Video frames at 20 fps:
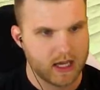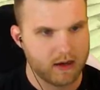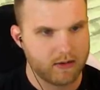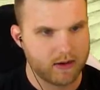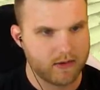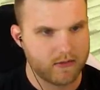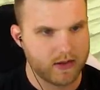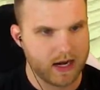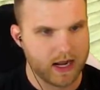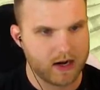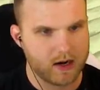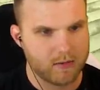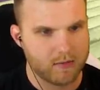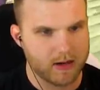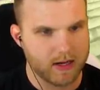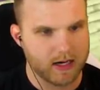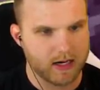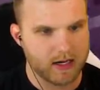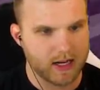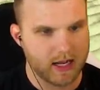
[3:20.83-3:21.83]
we have an
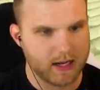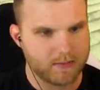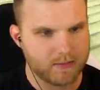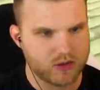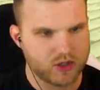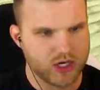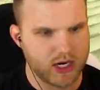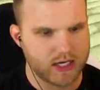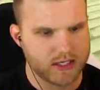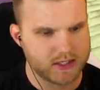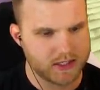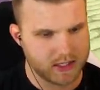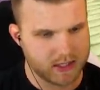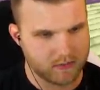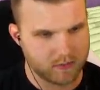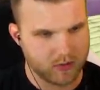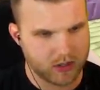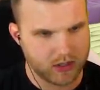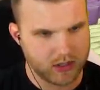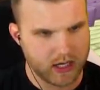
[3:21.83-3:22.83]
Enderman named
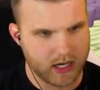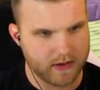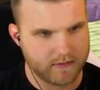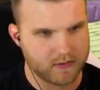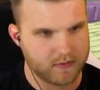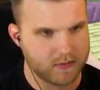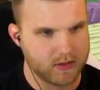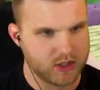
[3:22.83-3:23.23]
Jason. What do you got for me,